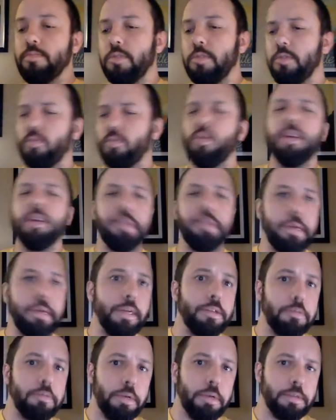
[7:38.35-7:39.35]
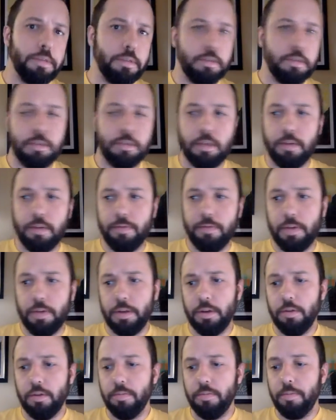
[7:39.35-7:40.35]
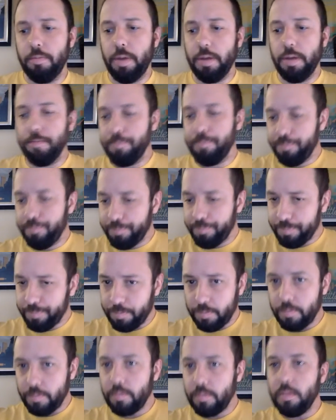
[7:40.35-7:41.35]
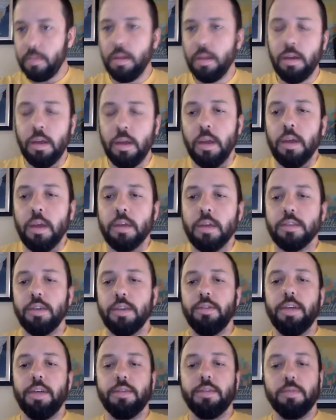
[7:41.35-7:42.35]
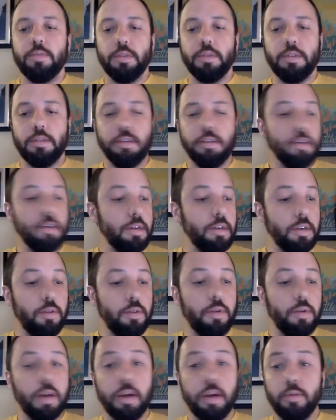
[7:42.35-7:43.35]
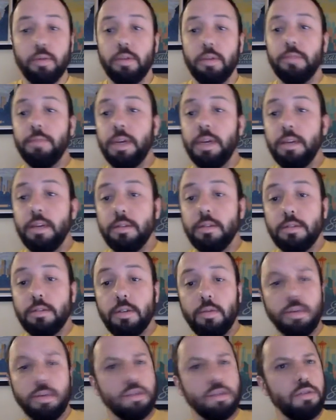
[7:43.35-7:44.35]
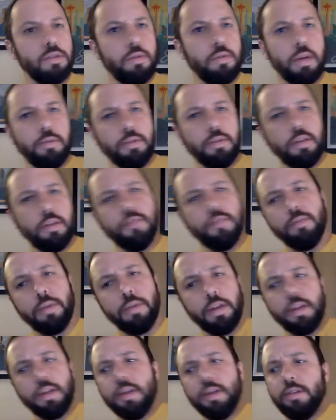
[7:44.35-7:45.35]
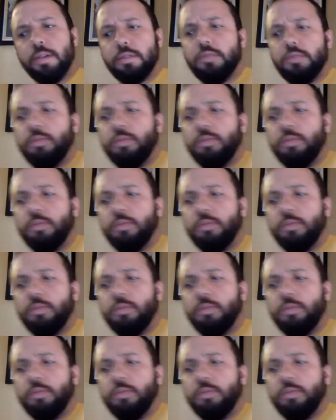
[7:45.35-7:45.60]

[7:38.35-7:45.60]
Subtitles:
Really interesting stuff, I know. But so that's what's going on with me. So what's going on with everybody else?